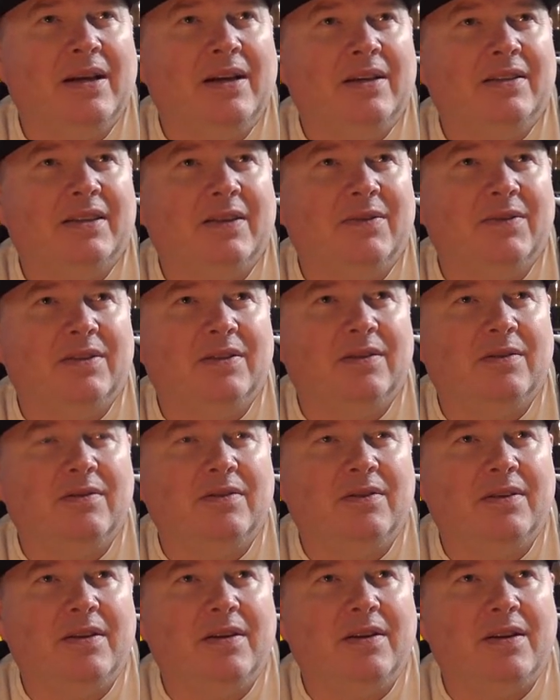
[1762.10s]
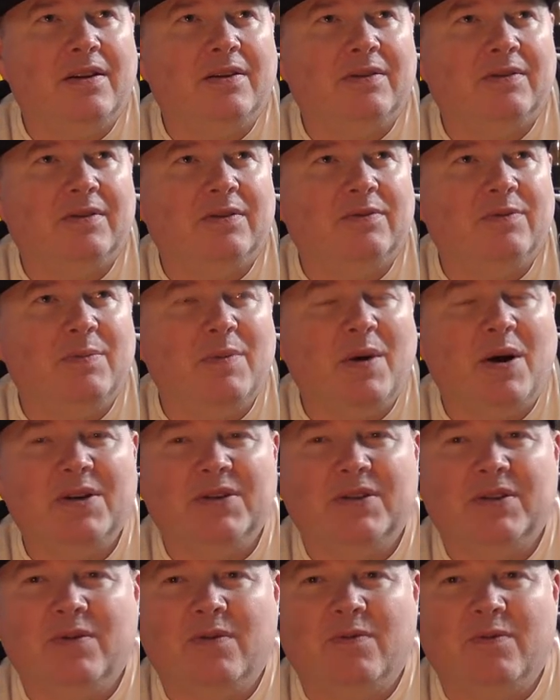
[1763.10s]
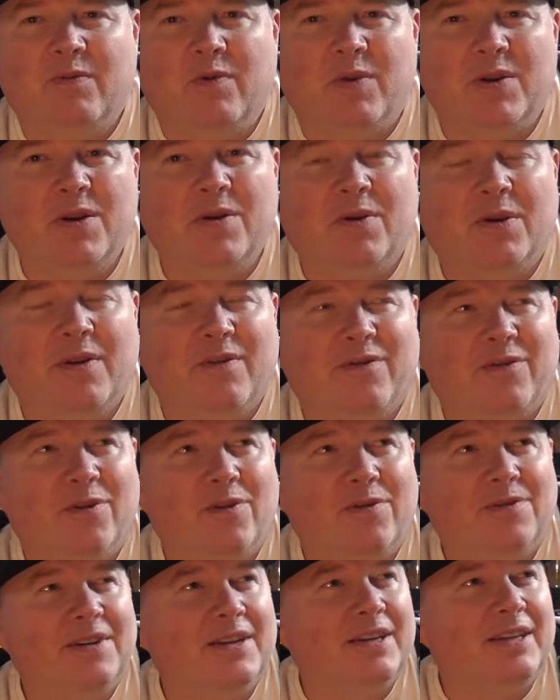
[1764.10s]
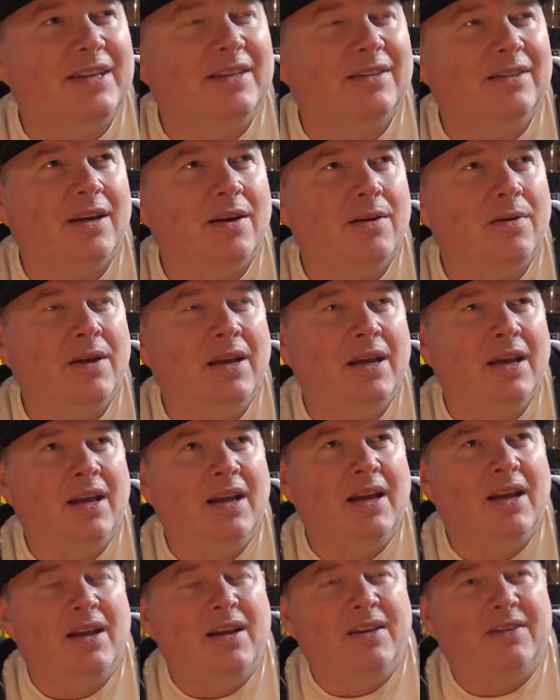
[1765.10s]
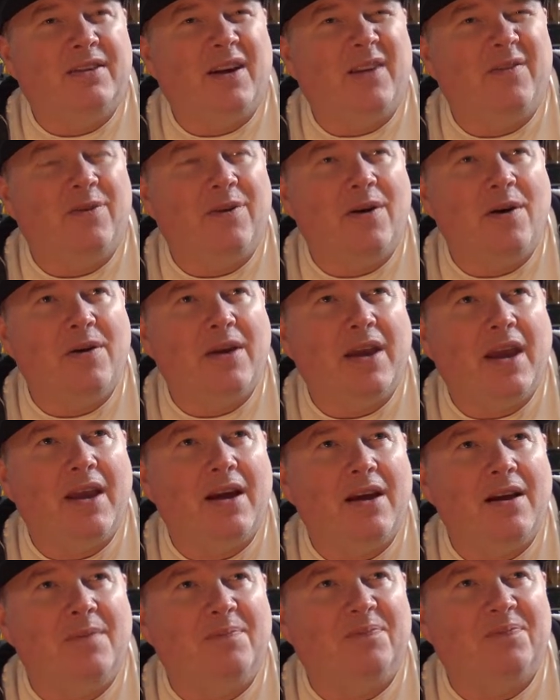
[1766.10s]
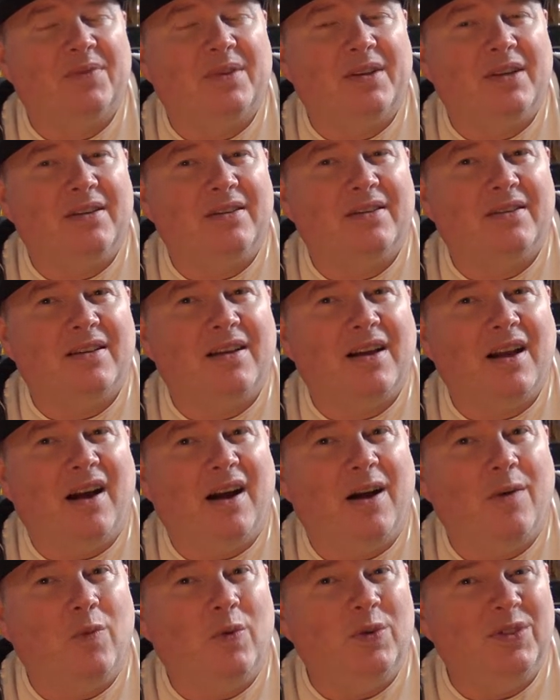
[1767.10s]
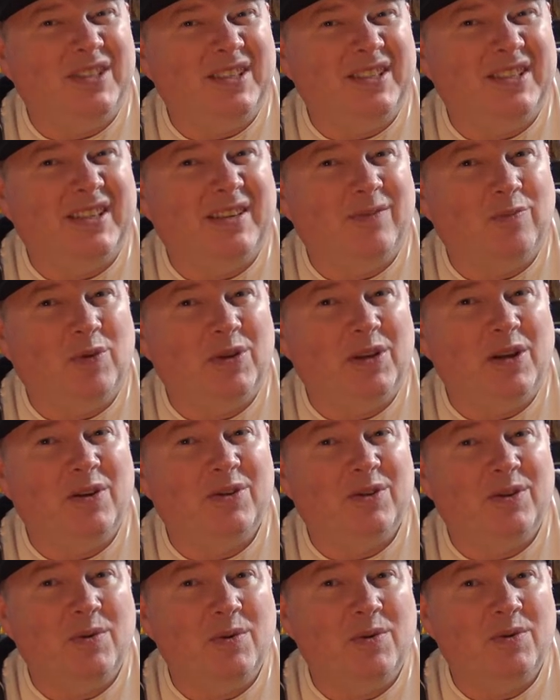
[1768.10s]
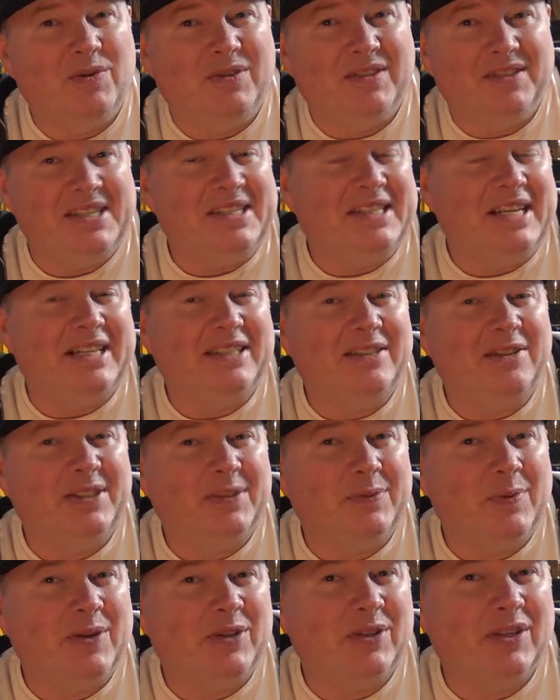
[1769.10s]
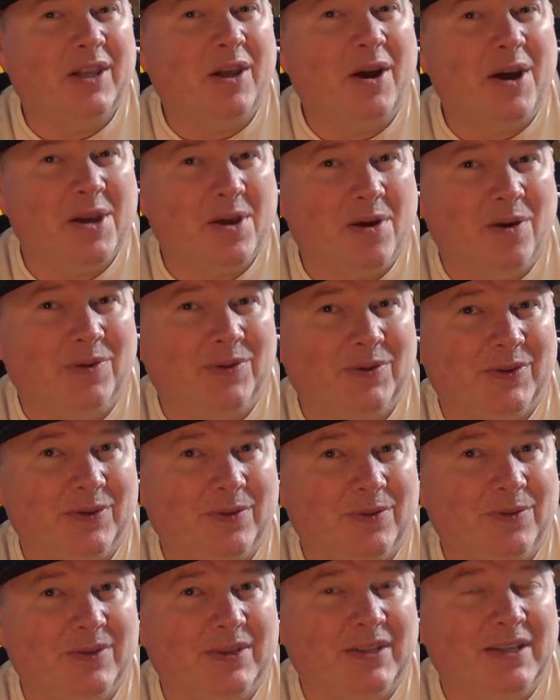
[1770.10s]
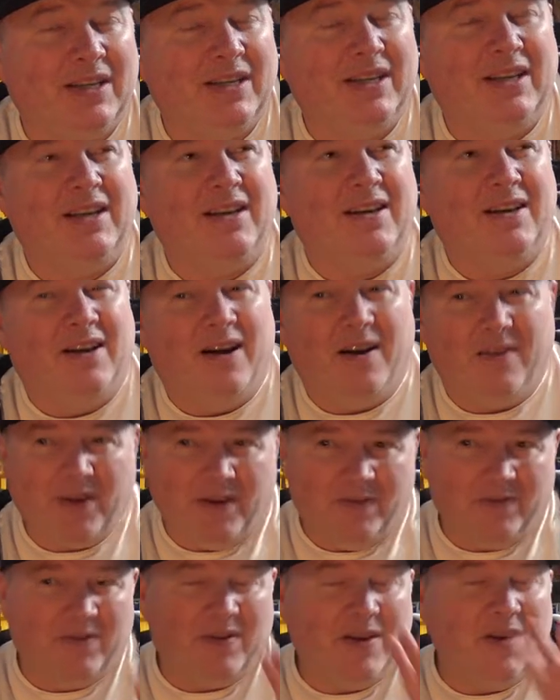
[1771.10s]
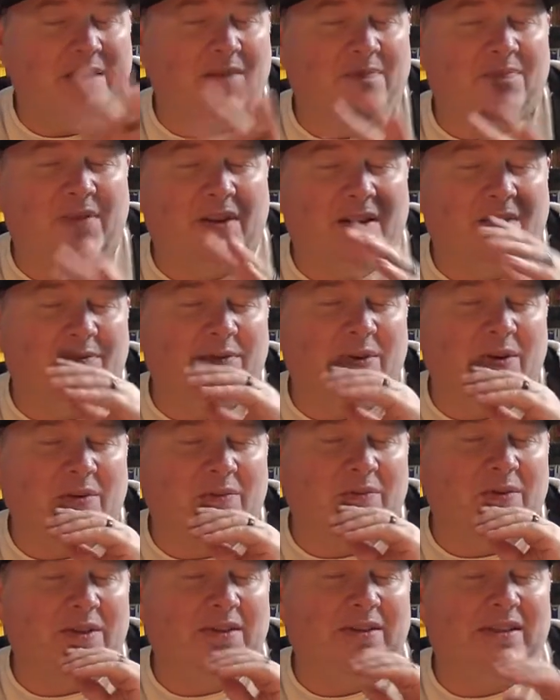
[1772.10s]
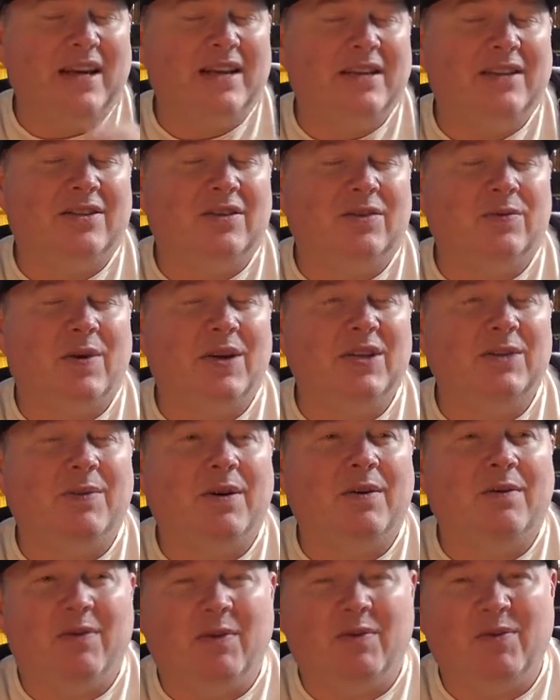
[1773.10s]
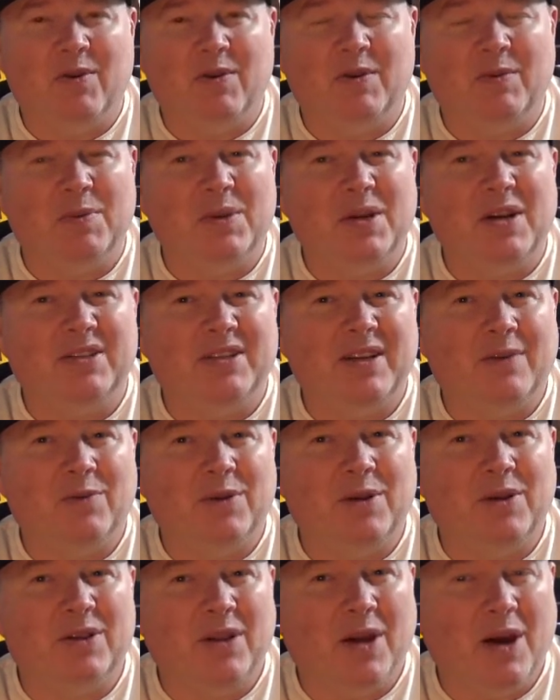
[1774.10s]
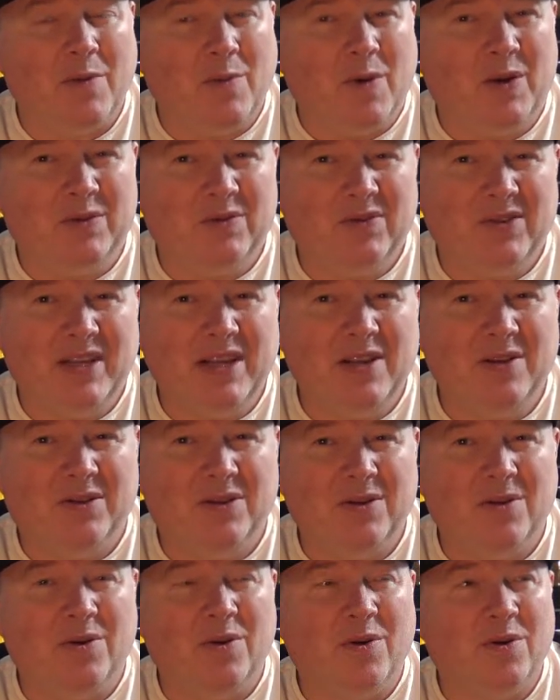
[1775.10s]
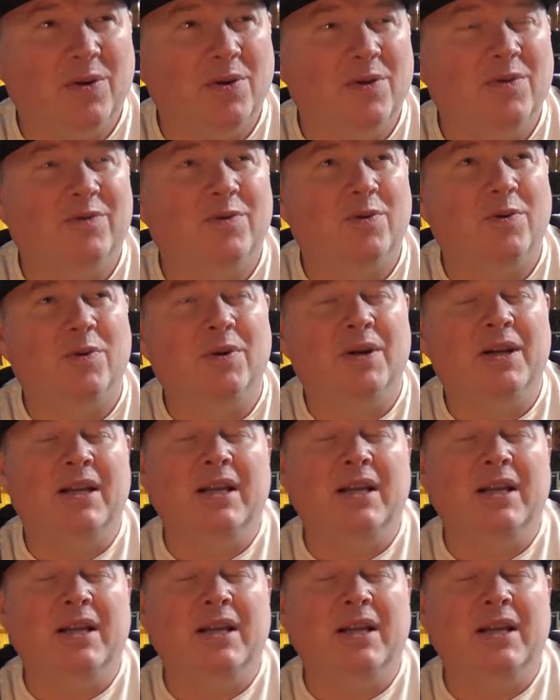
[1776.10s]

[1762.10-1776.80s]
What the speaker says: something to remind you of what you got it for, really. So I thought, okay, I wanted one of those new Nintendo Switch Lite consoles. we've got the SanDisk Switch, but I thought it'd be nice to have one of those light ones because they do look good for